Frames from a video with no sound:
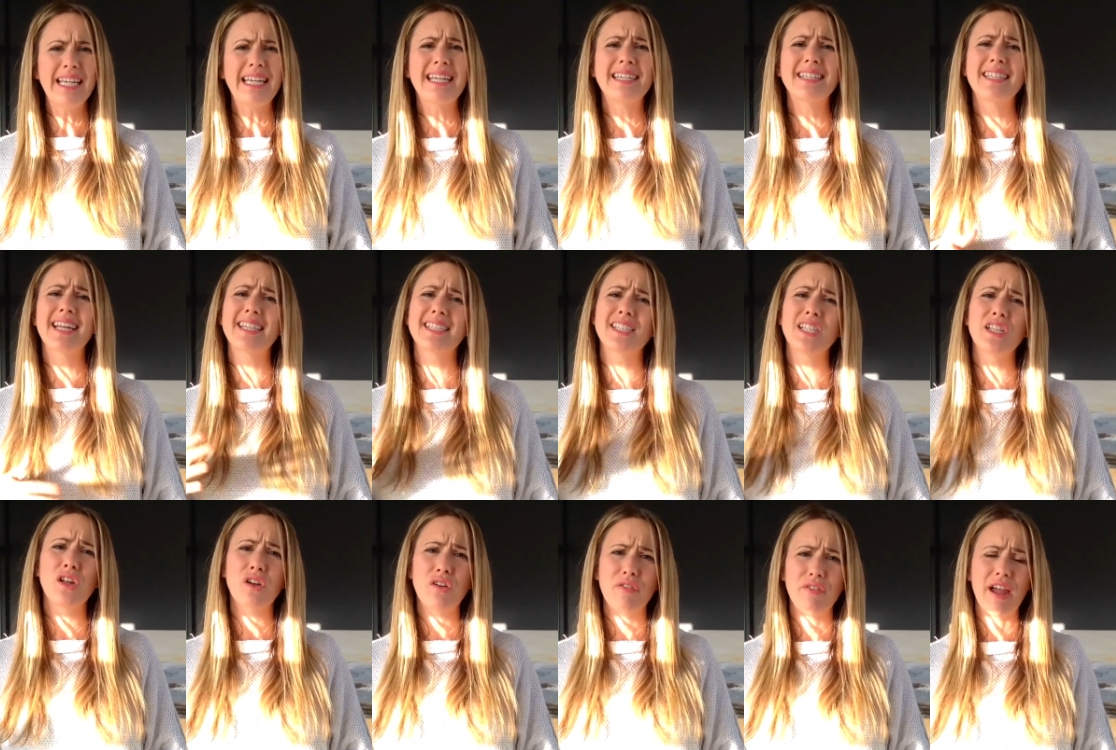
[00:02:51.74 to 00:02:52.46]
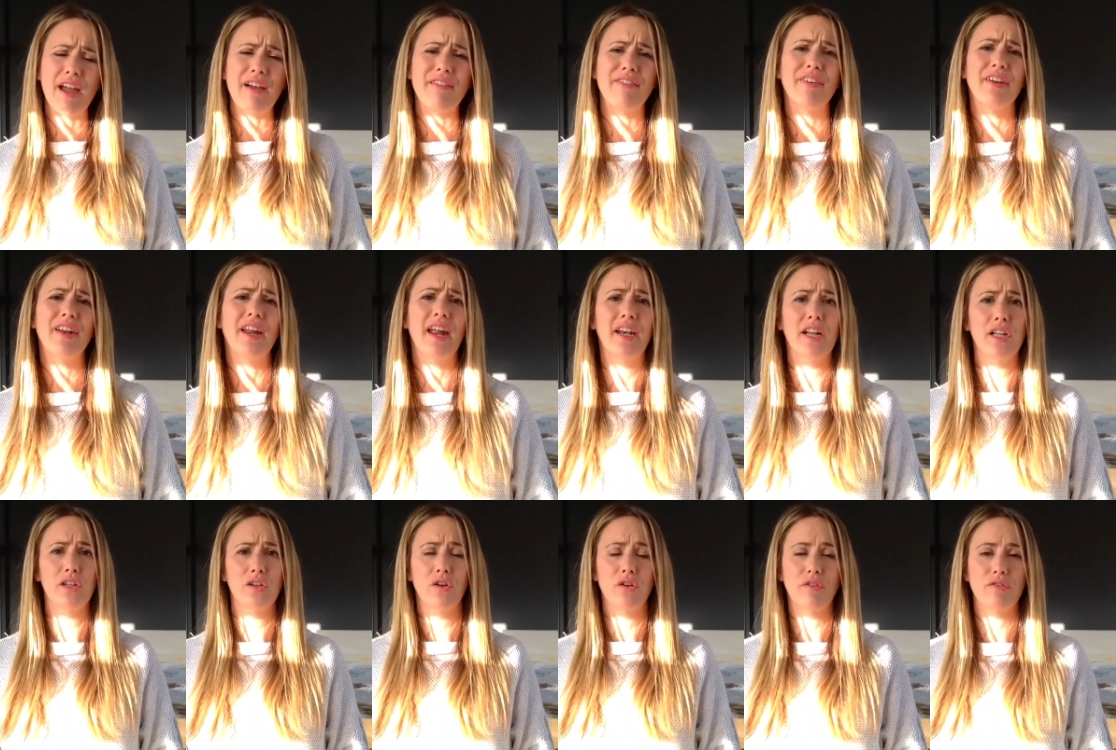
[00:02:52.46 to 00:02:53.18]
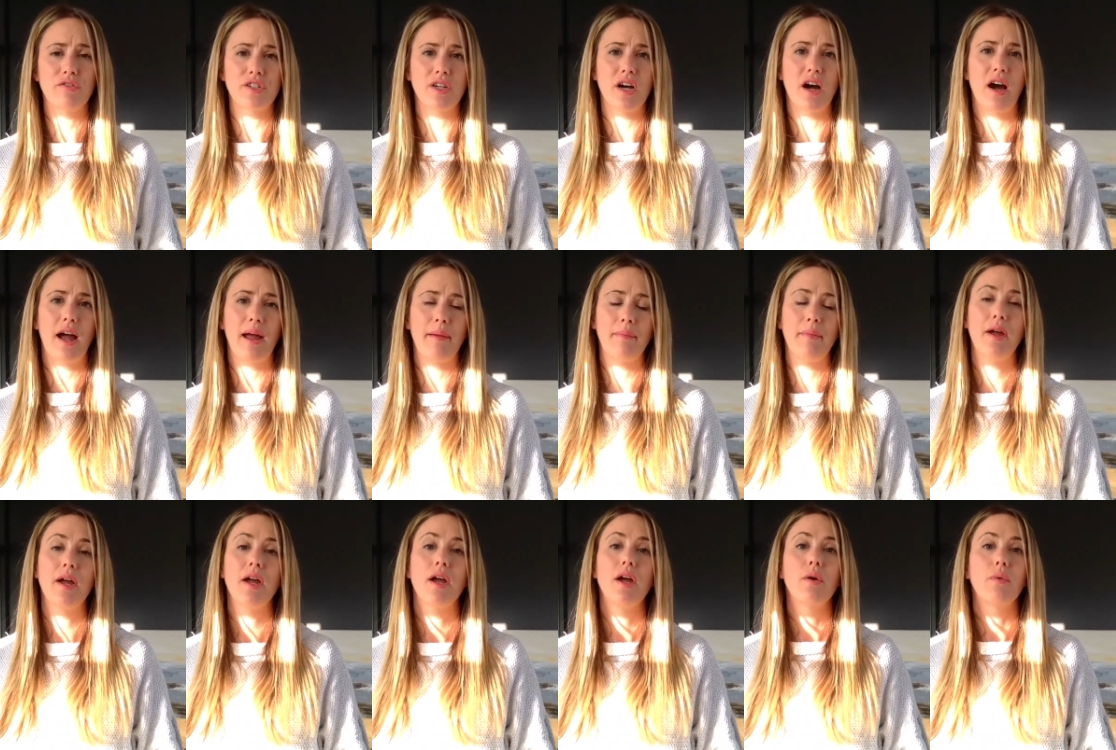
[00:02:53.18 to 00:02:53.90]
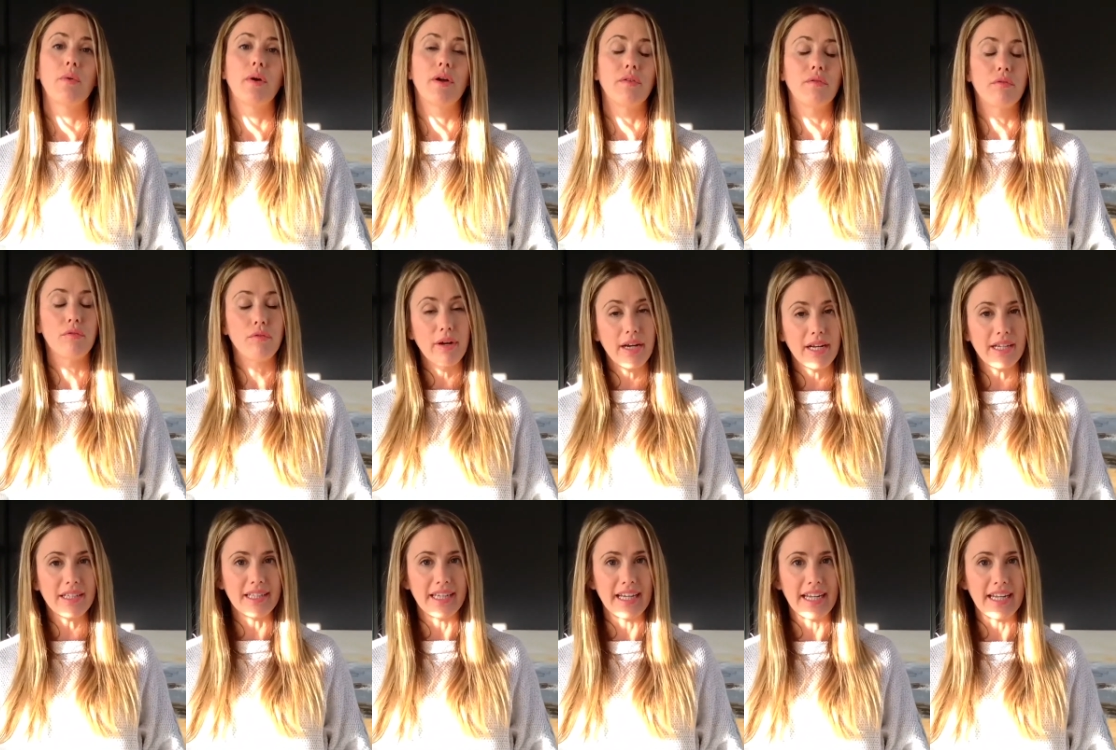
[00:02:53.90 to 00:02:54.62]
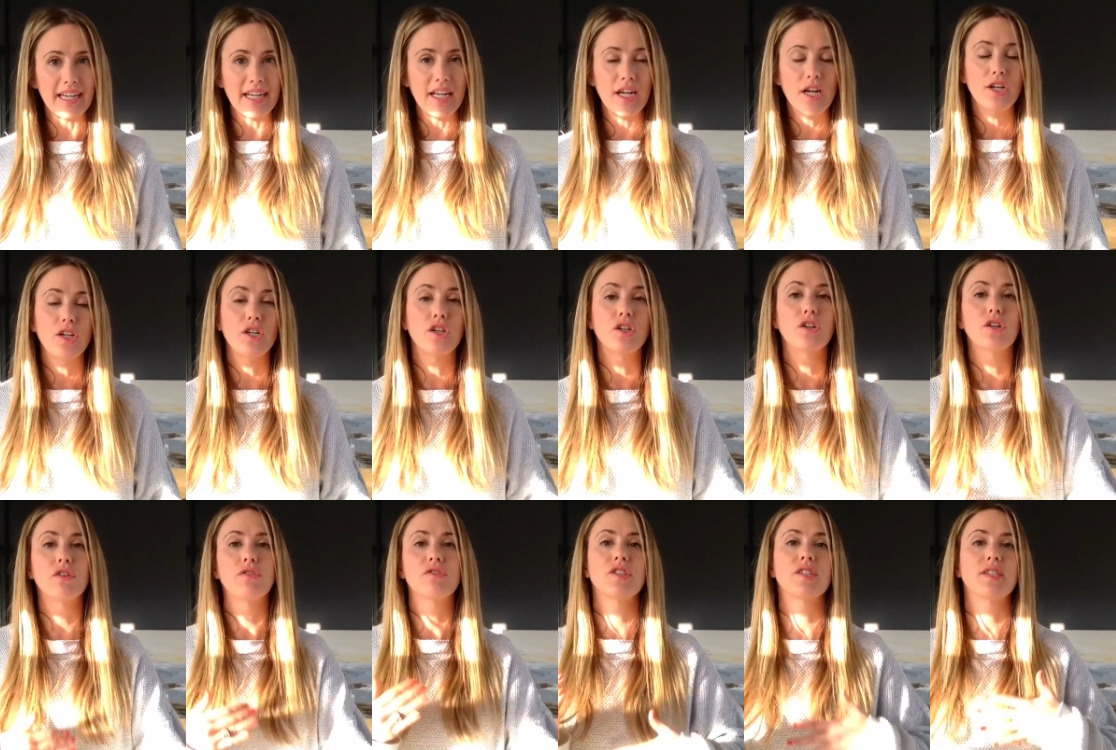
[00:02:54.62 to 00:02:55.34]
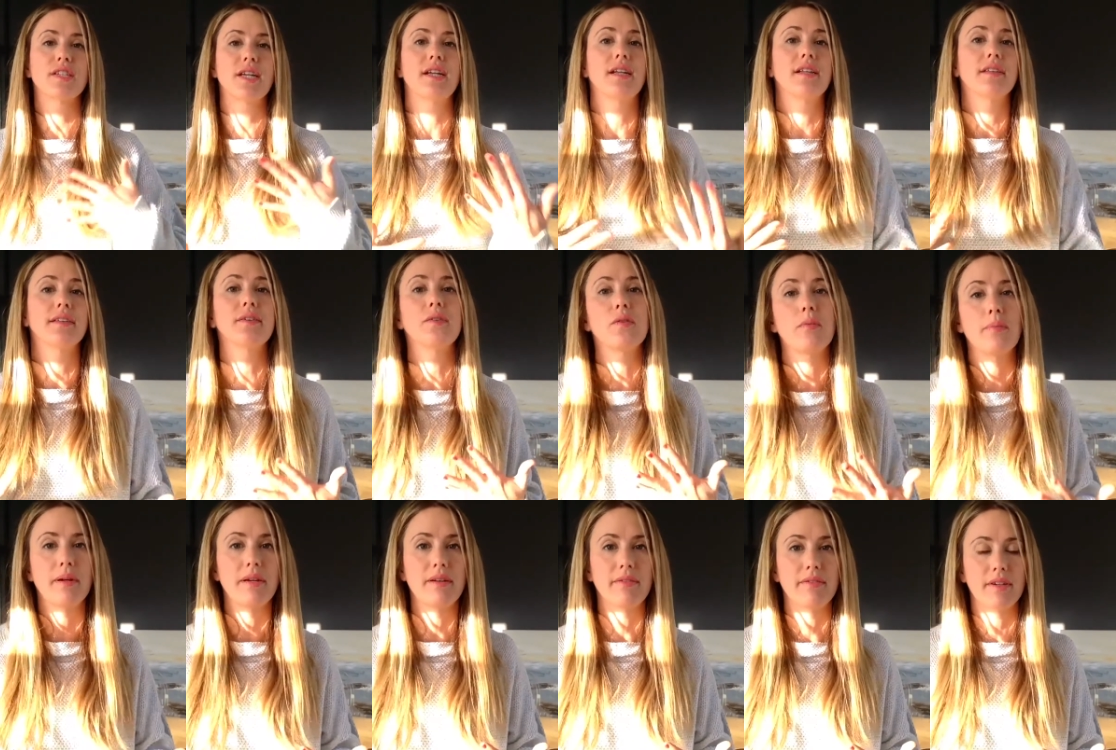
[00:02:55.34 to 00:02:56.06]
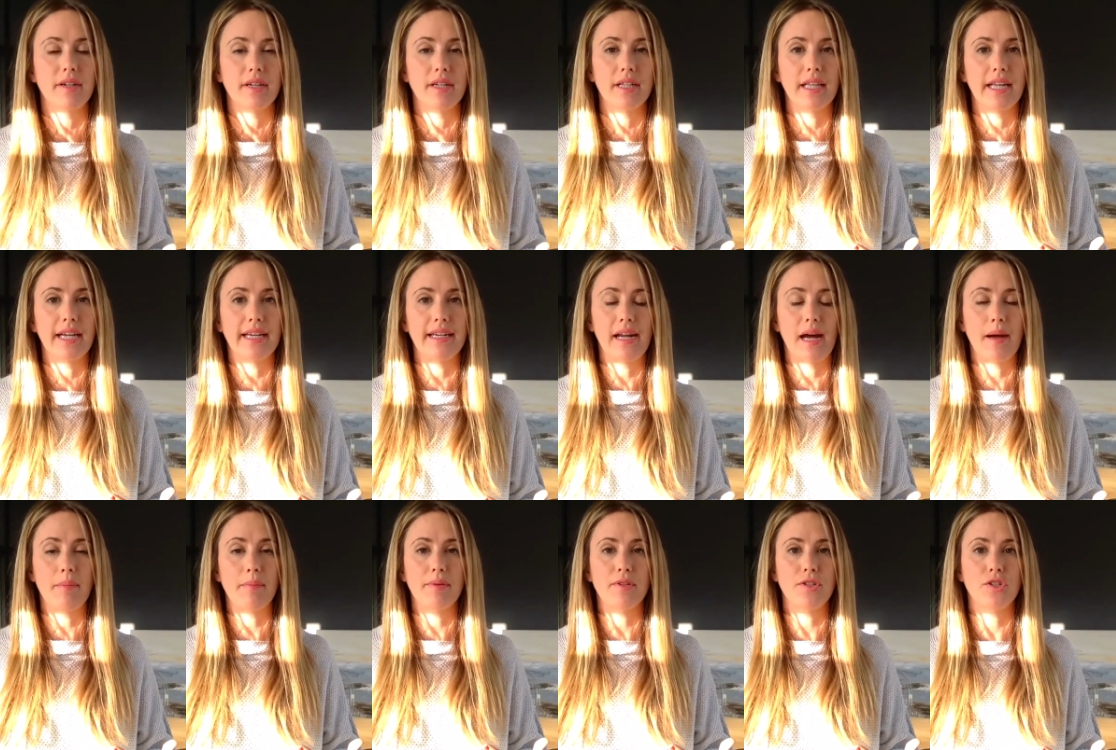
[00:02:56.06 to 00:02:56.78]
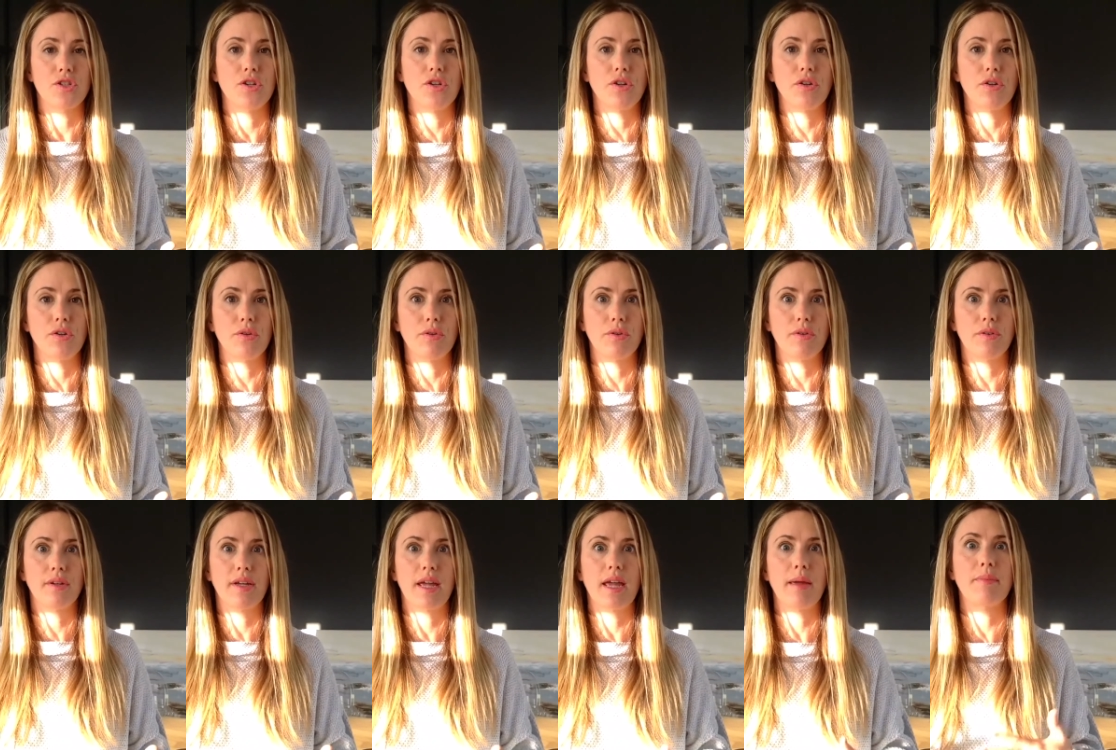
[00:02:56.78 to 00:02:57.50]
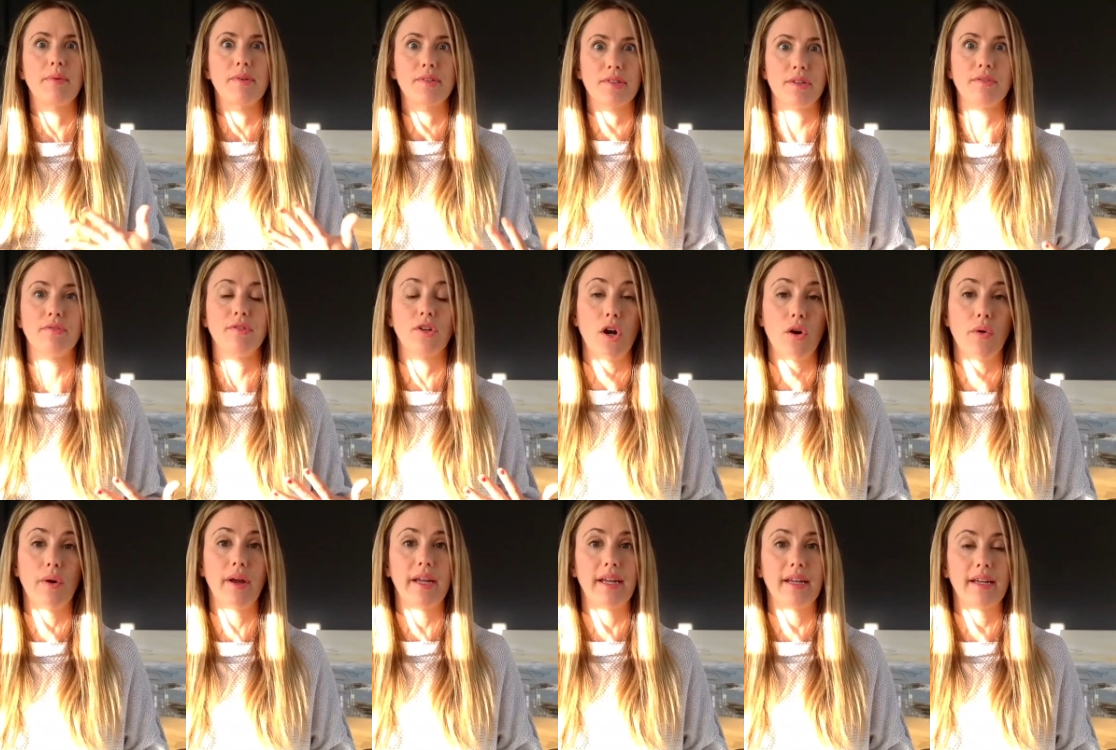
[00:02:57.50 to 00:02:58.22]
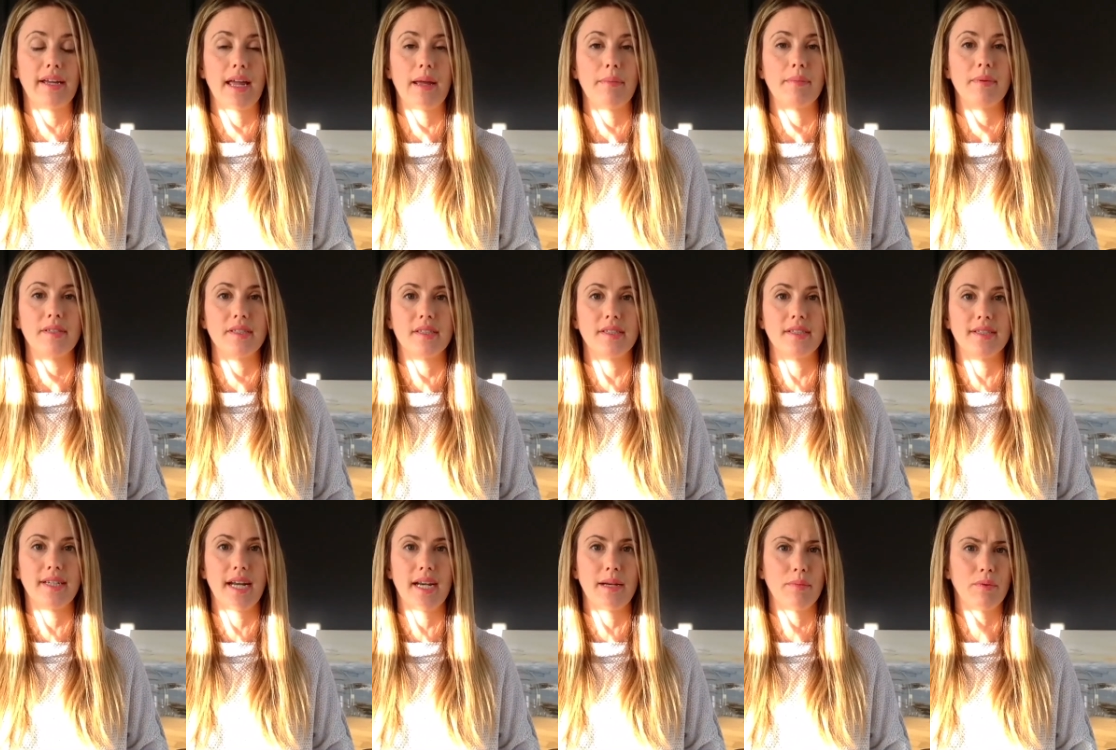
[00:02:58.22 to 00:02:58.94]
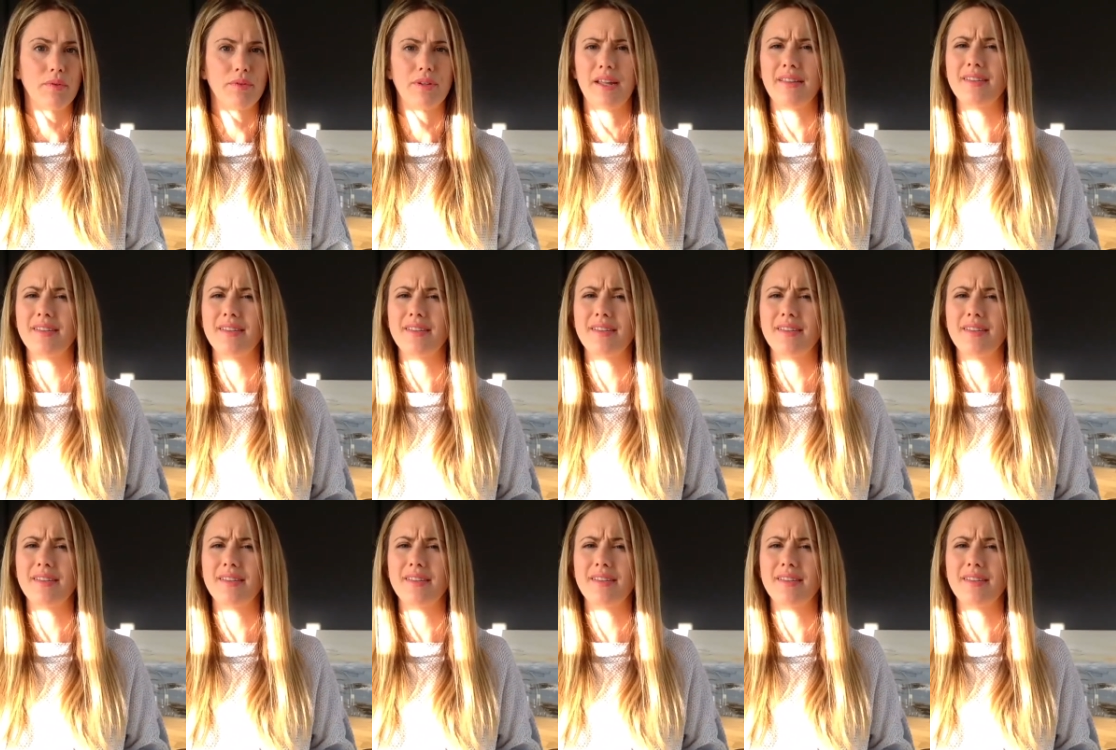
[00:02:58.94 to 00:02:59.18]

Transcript: And it takes a lot of effort and a lot of time when really you could have just done a little bit of a cleanup to keep yourself going and keep it sustainable.